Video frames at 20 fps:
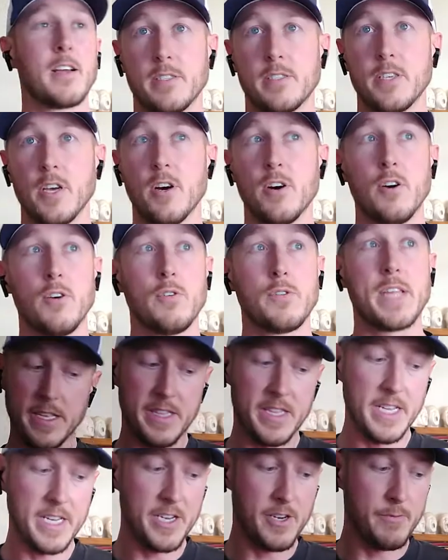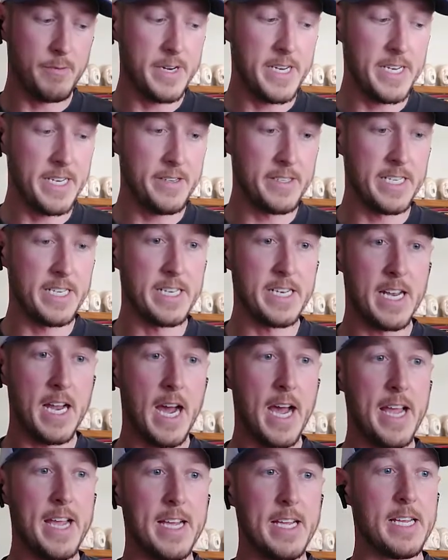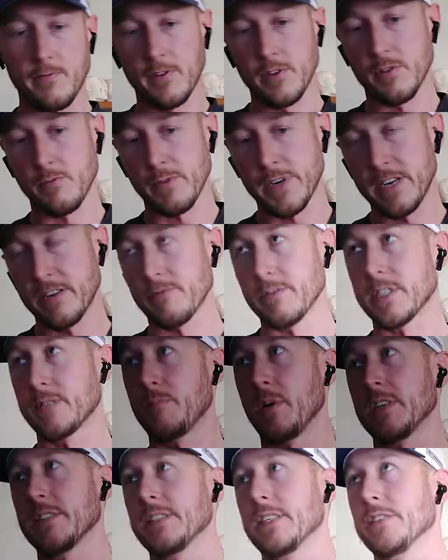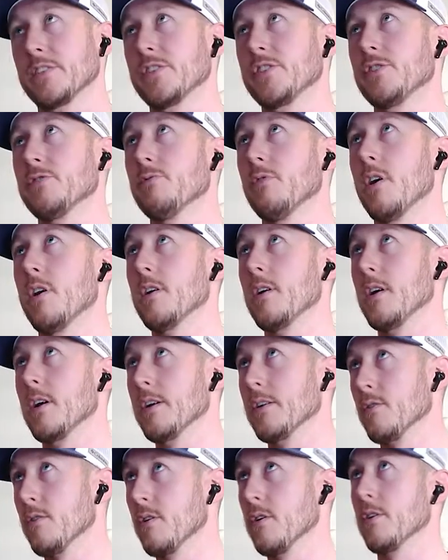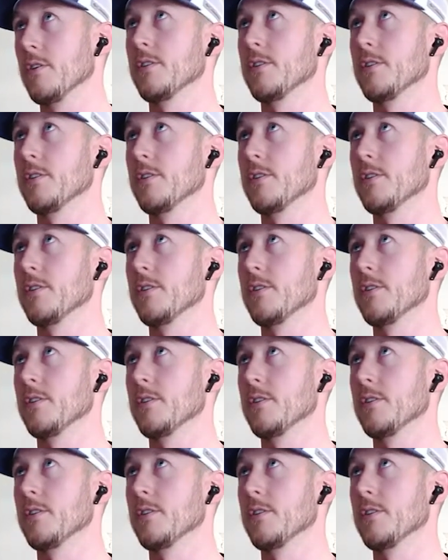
So the thing you're reading tonight for the reading response that's due on